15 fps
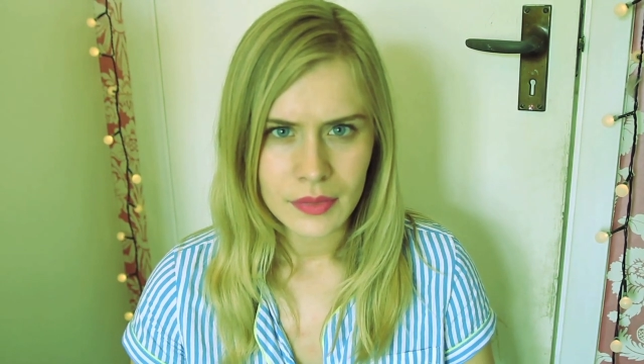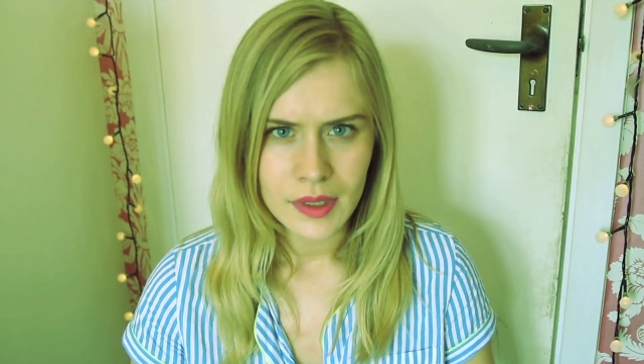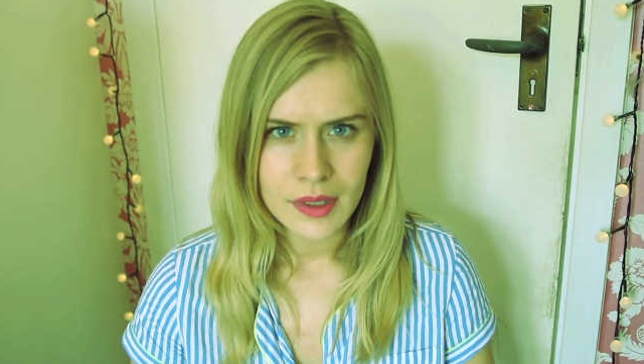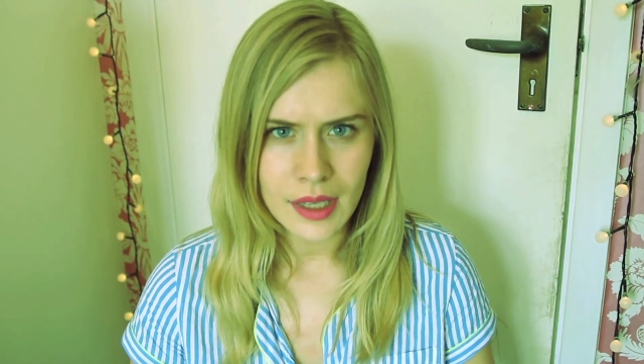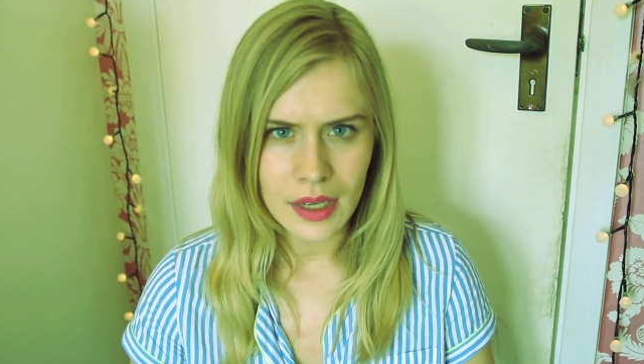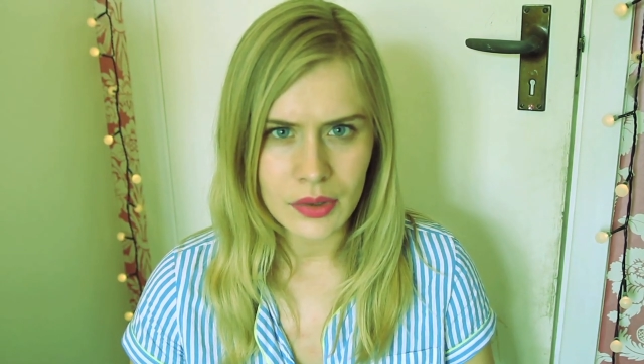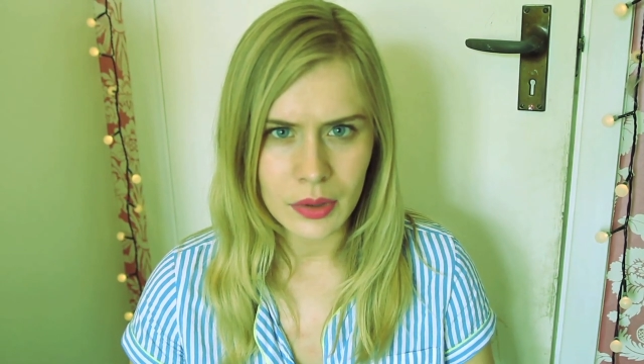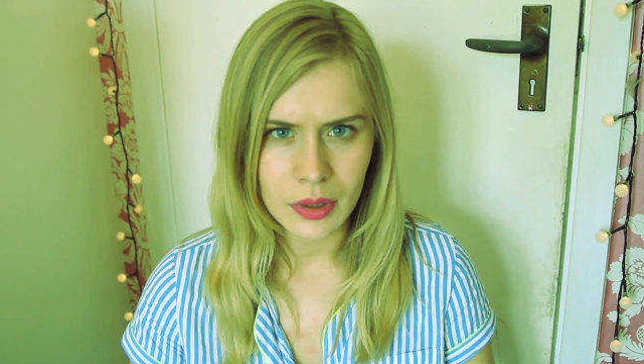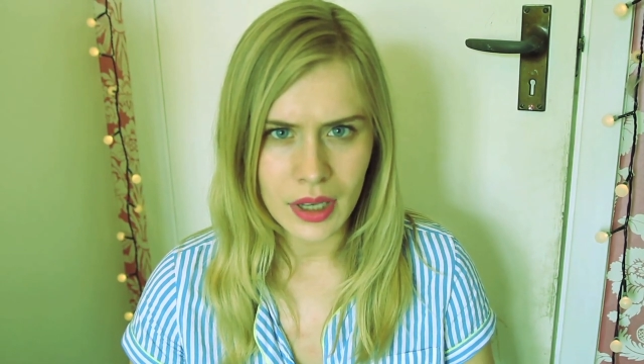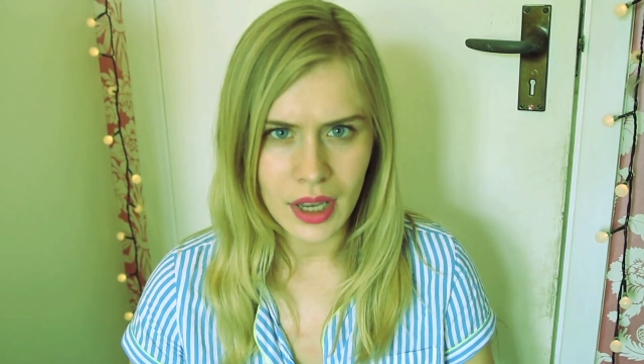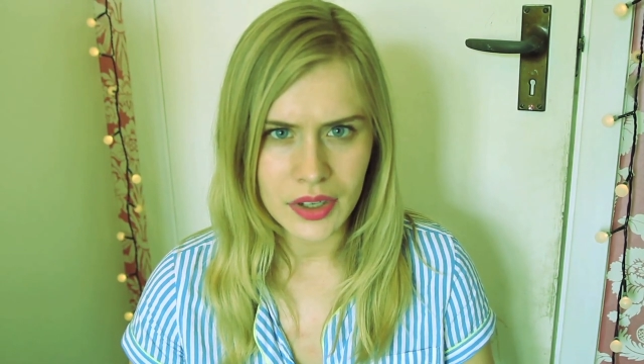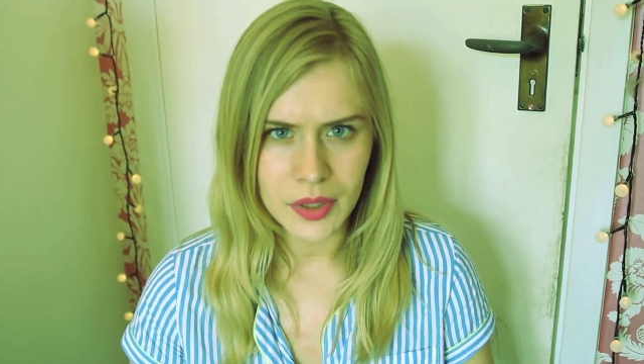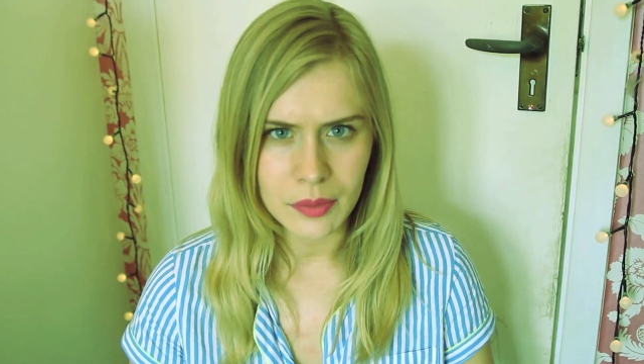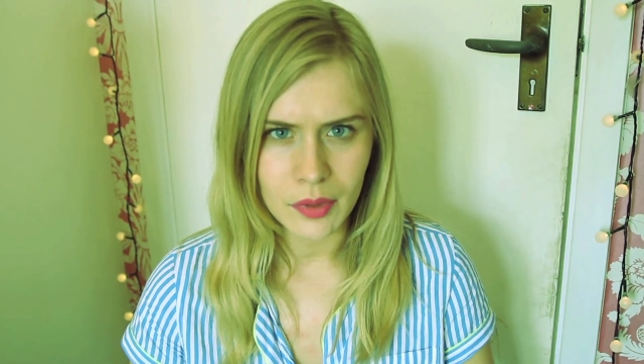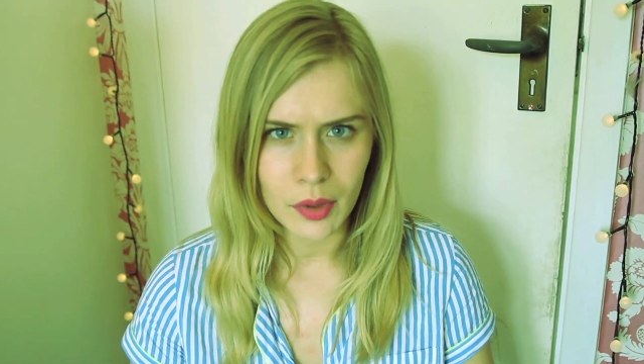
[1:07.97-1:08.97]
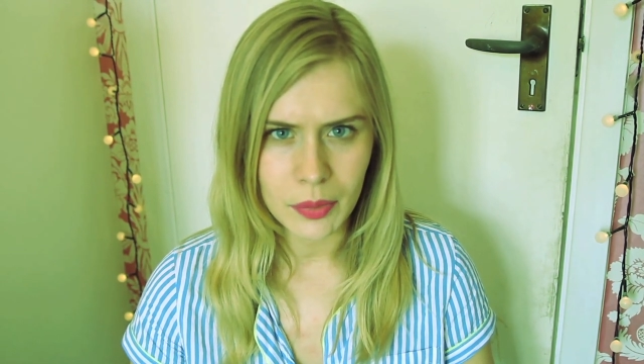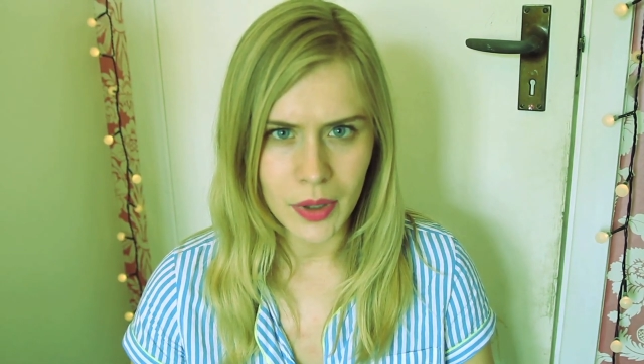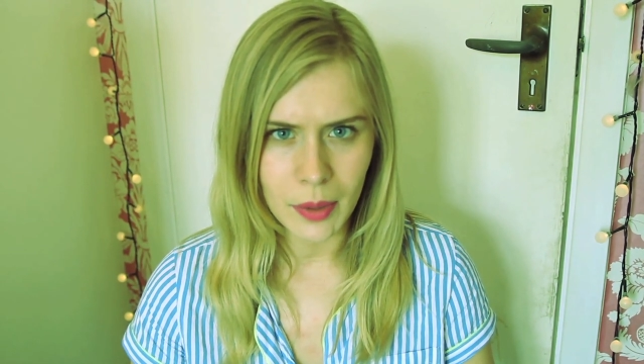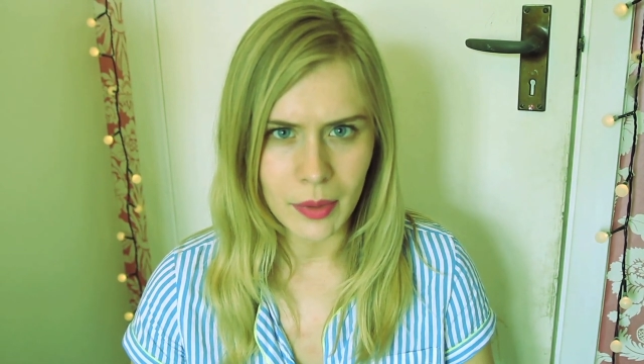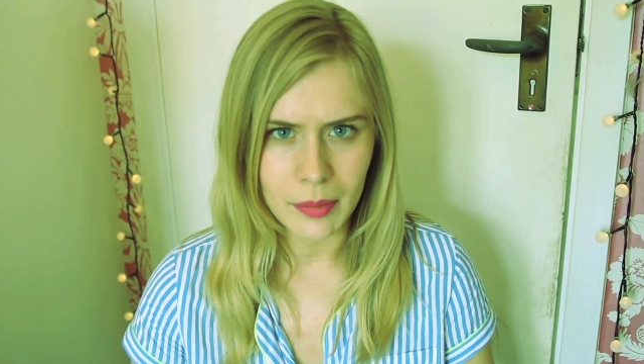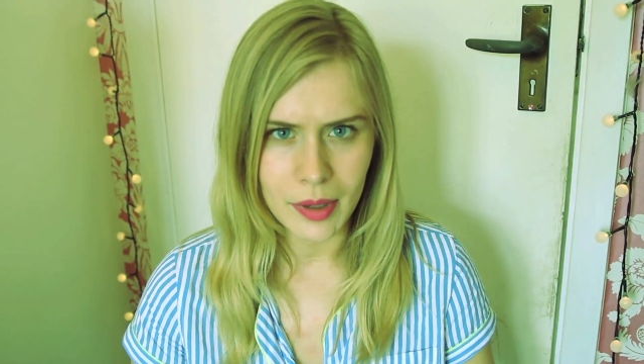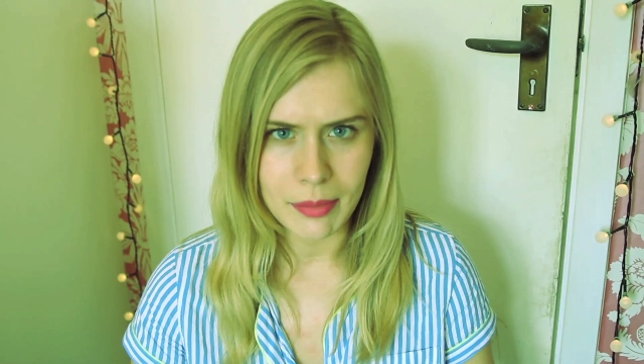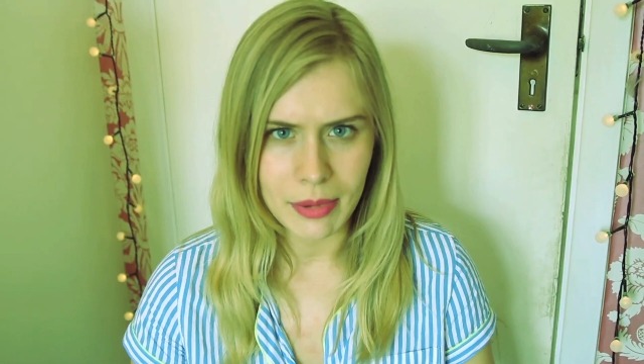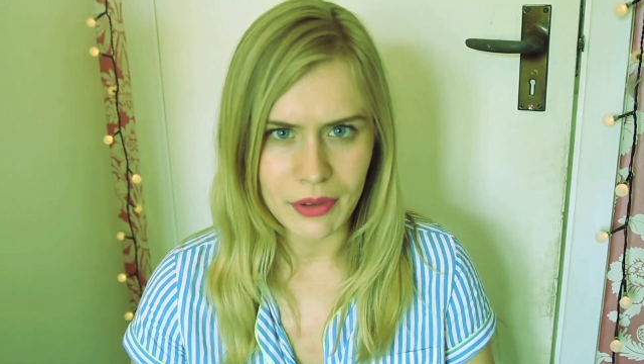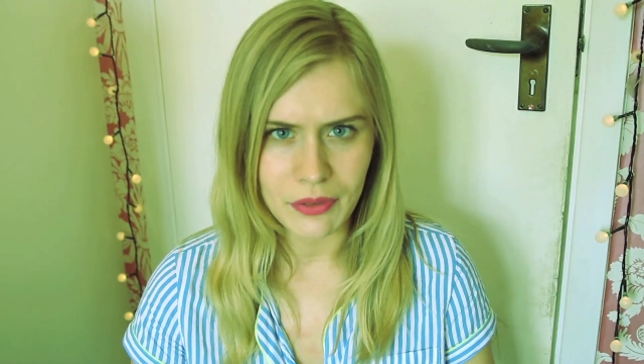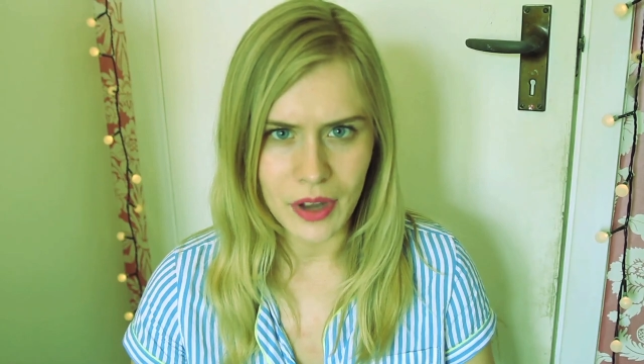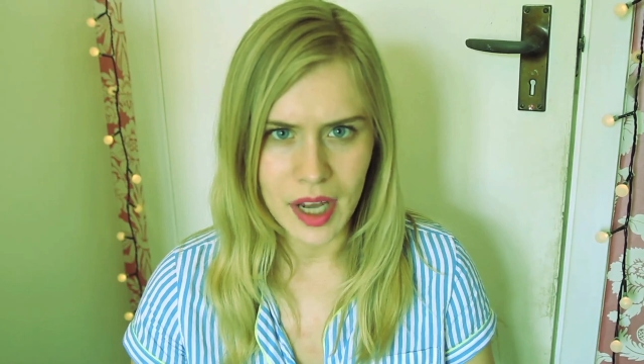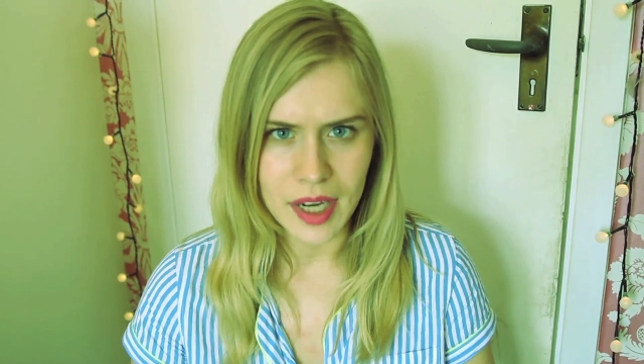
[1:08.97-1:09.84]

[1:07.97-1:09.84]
Central London will probably be